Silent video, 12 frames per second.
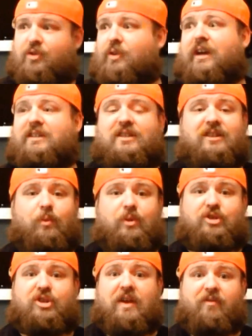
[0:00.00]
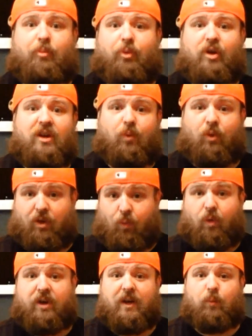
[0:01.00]
Do you guys think that we should have a prequel, a
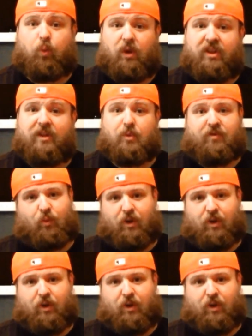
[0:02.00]
One-Eyed Willie movie?